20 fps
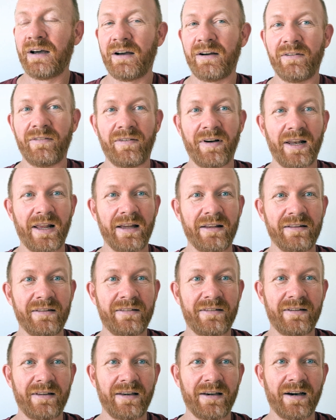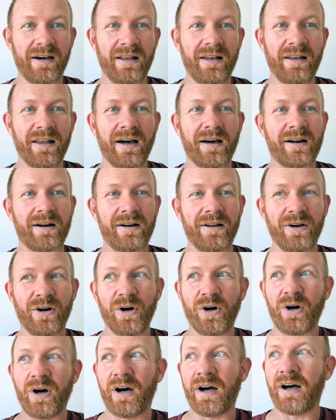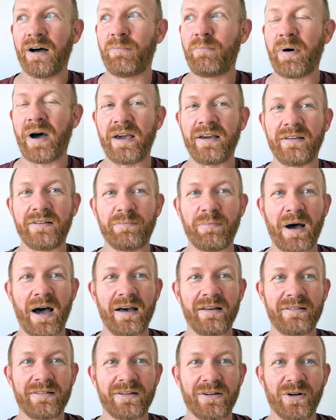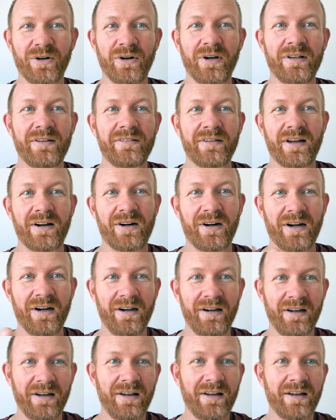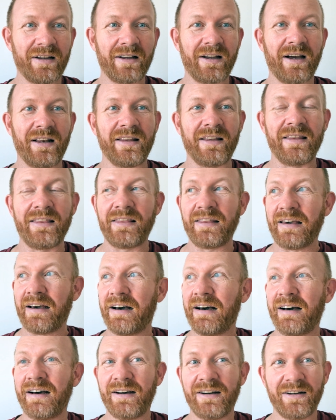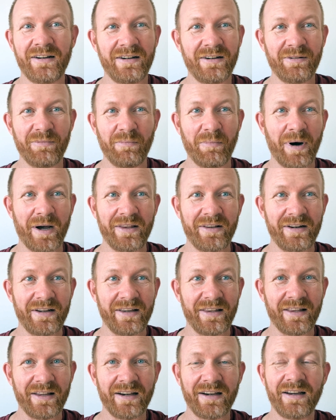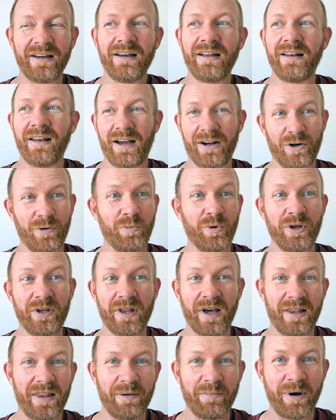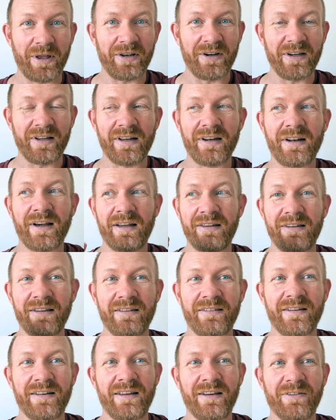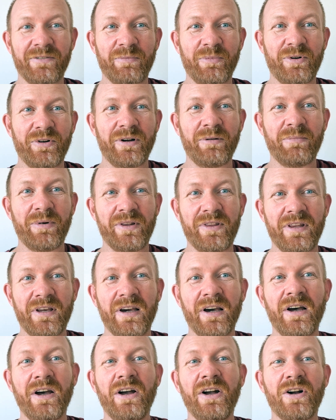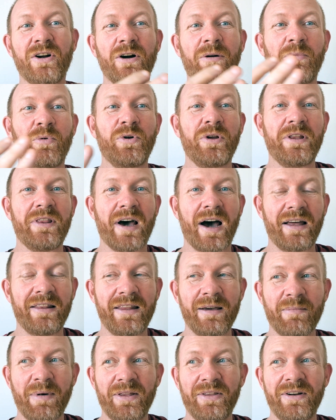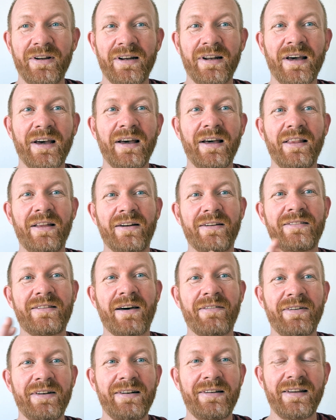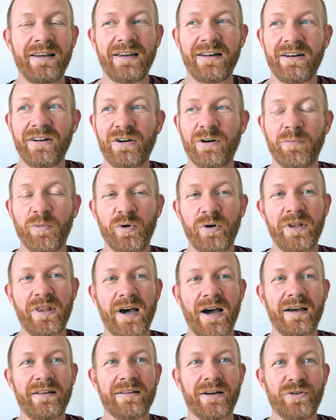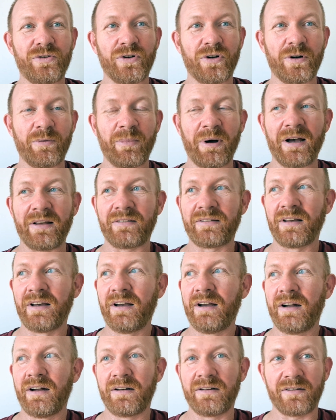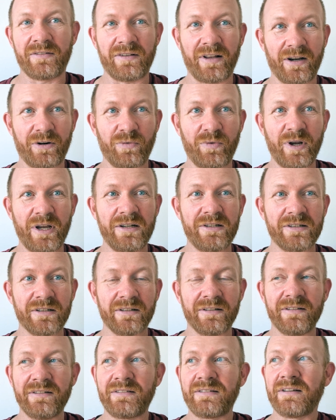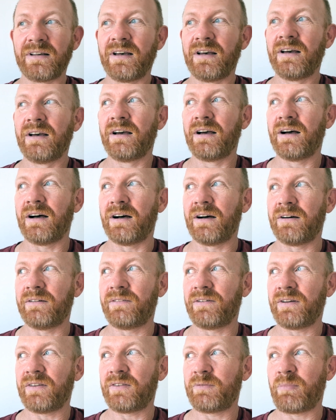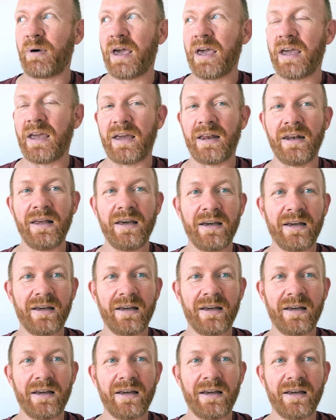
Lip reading: Valencia, La Rioja, País Vasco, etc., Galicia, Madrid, La Comunidad de Madrid, not the city of Madrid, but the Comunidad de Madrid. There's 17 comunidades autónomas, just like regions of Spain,